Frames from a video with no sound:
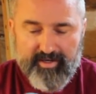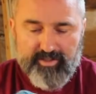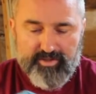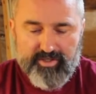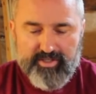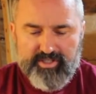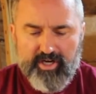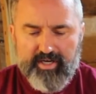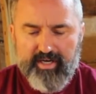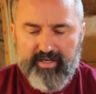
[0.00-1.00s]
And so I started
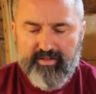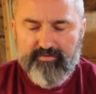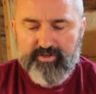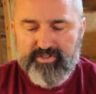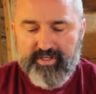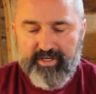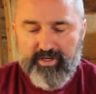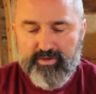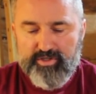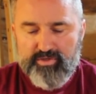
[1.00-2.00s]
talking, and the first thing I
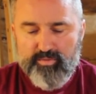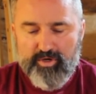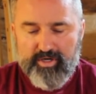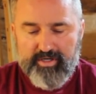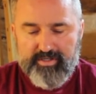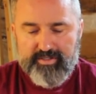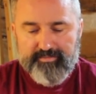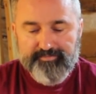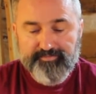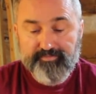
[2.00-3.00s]
noticed
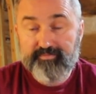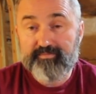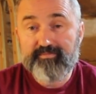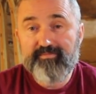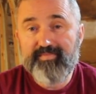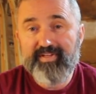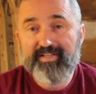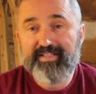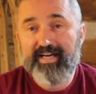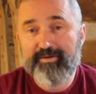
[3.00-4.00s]
was
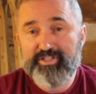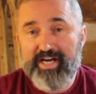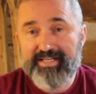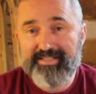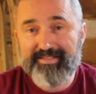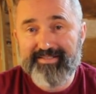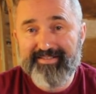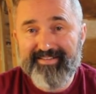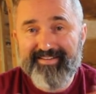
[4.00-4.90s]
the Irish accent.